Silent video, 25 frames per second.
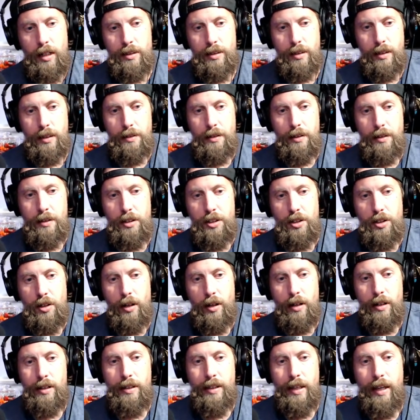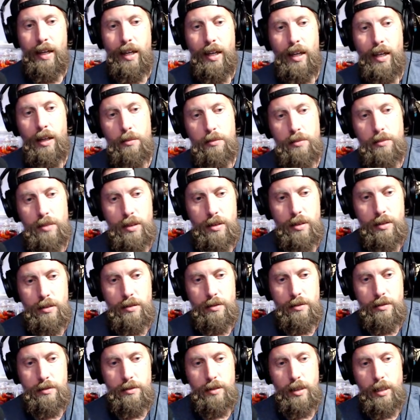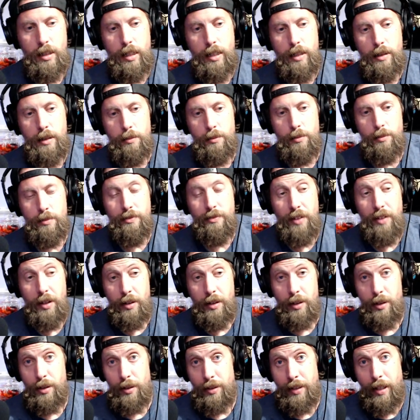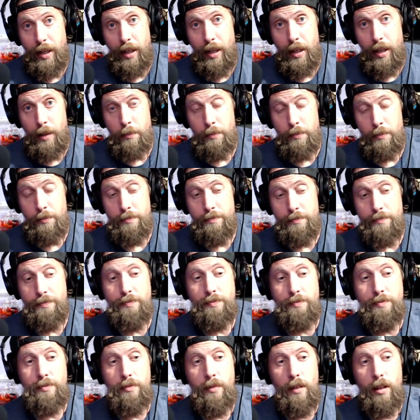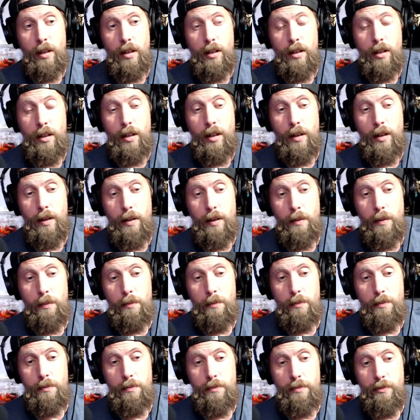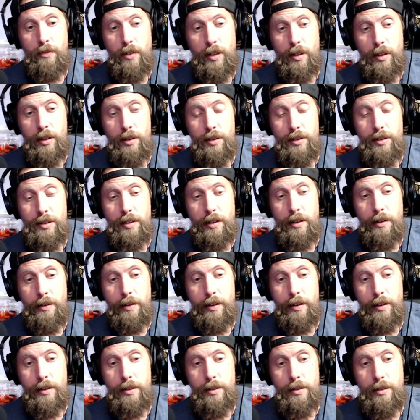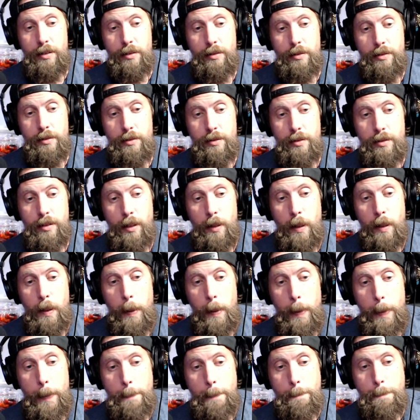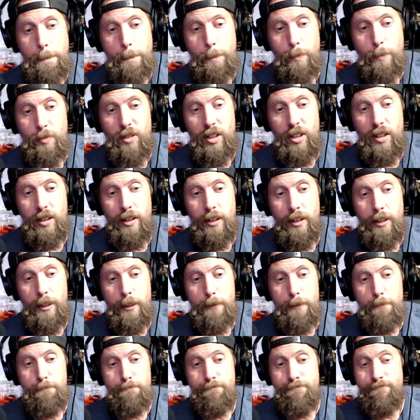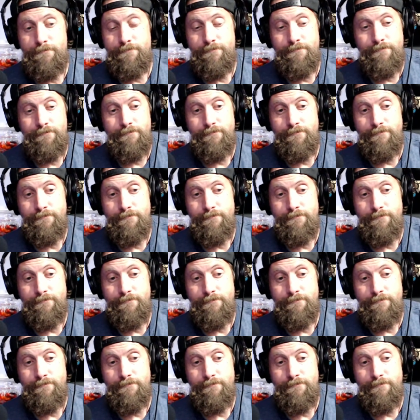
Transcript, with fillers: thoughts on the Uncharted games? Um, very good game. Um, very good series. Um,